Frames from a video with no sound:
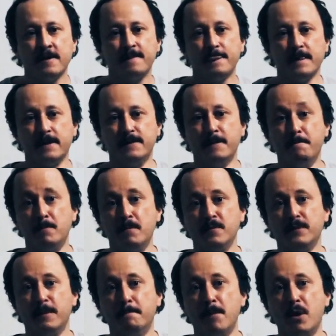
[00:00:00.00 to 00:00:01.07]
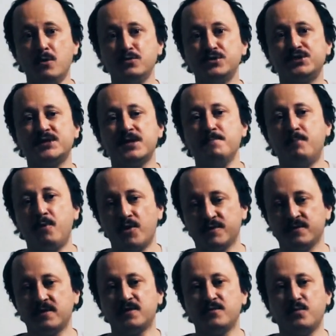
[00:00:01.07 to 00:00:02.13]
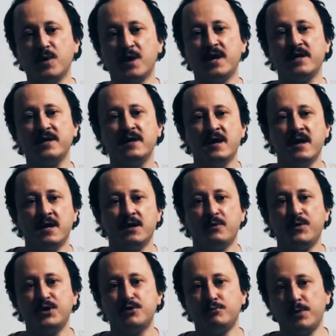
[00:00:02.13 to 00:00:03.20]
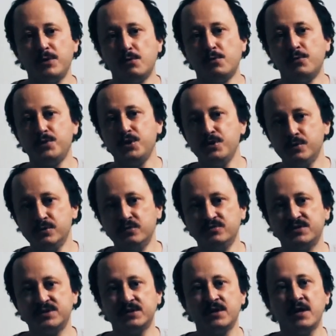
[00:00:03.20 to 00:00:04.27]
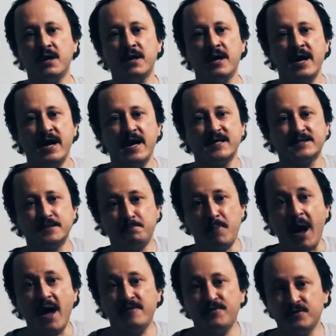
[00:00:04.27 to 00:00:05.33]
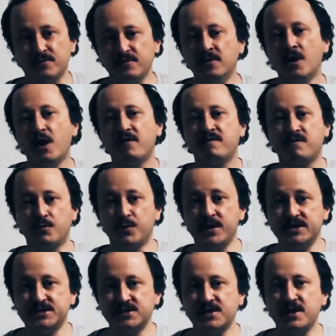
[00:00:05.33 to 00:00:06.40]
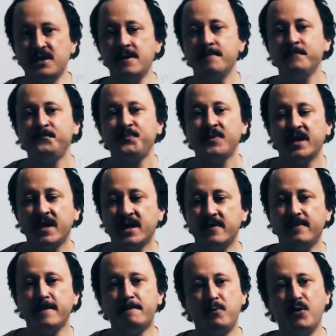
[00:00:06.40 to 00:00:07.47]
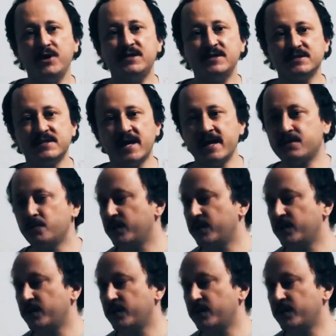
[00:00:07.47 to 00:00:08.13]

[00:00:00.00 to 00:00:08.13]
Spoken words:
the most important one, which we will use as a pattern of reasoning. And the point is that